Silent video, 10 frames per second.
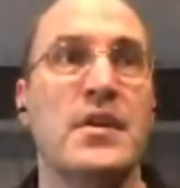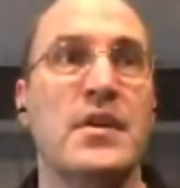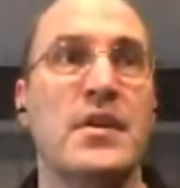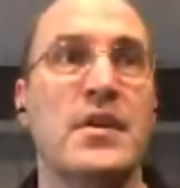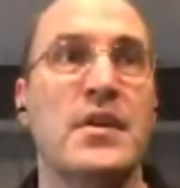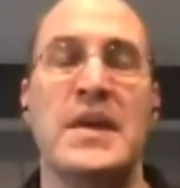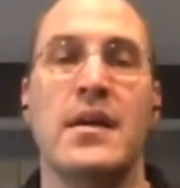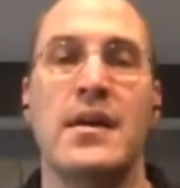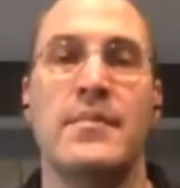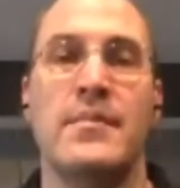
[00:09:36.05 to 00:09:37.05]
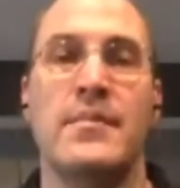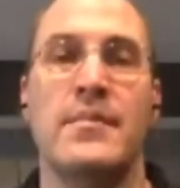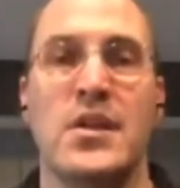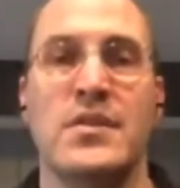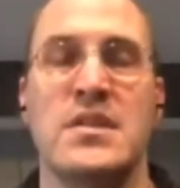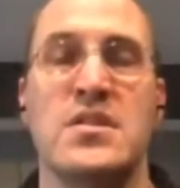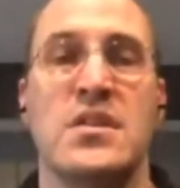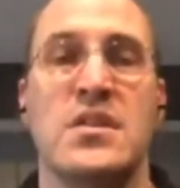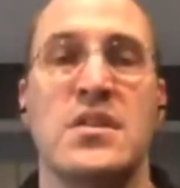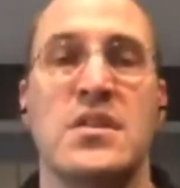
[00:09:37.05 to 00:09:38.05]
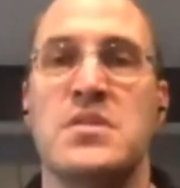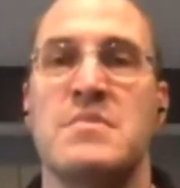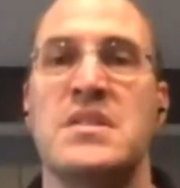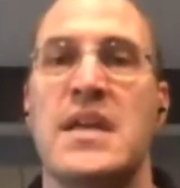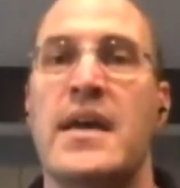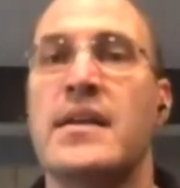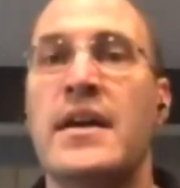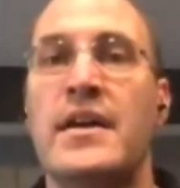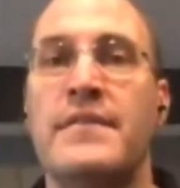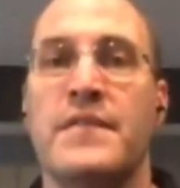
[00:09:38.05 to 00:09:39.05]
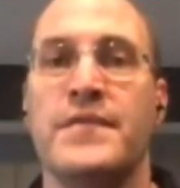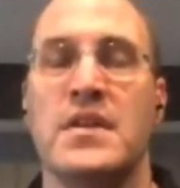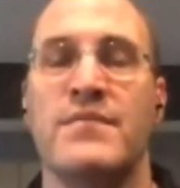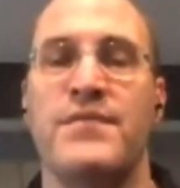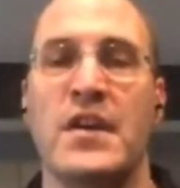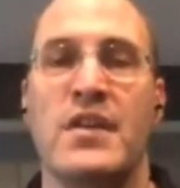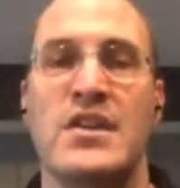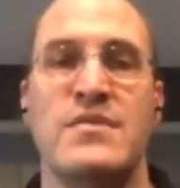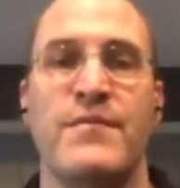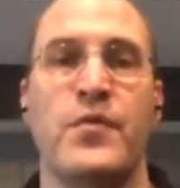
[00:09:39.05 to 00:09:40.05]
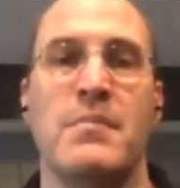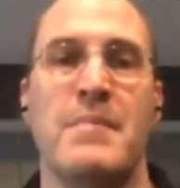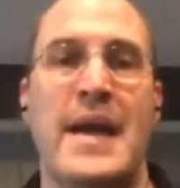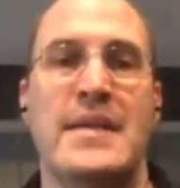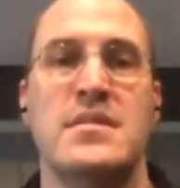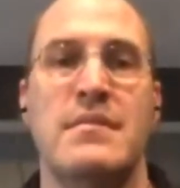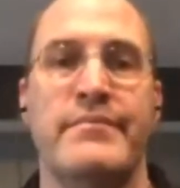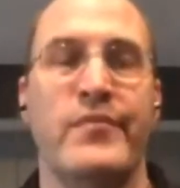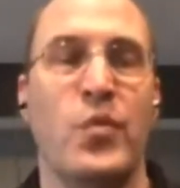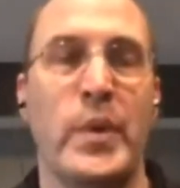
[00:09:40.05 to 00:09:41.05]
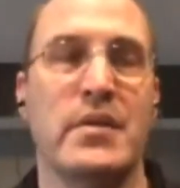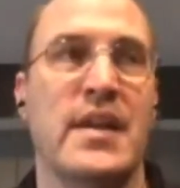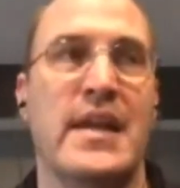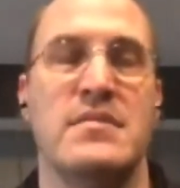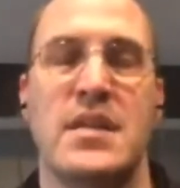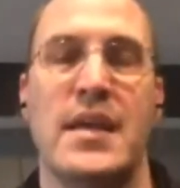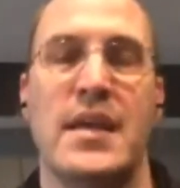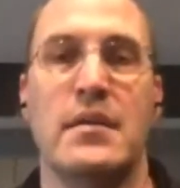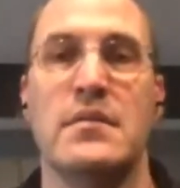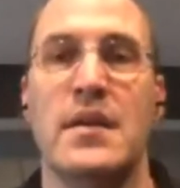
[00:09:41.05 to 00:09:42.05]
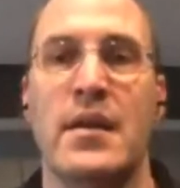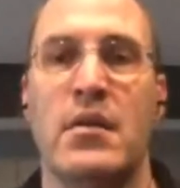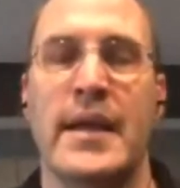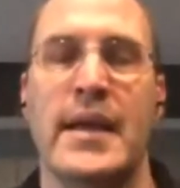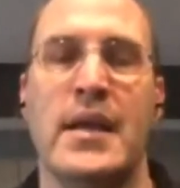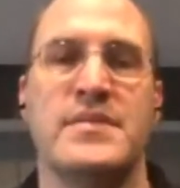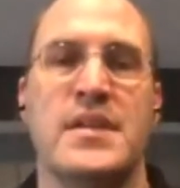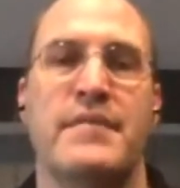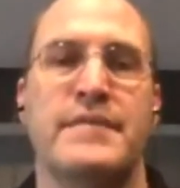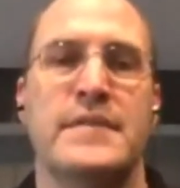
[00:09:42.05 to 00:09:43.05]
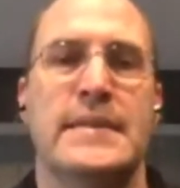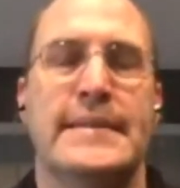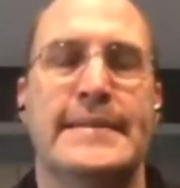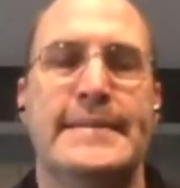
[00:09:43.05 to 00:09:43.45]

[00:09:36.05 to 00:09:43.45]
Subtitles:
what has become, this cumbersome set of different configuration formats and weird nesting and all that kind of stuff?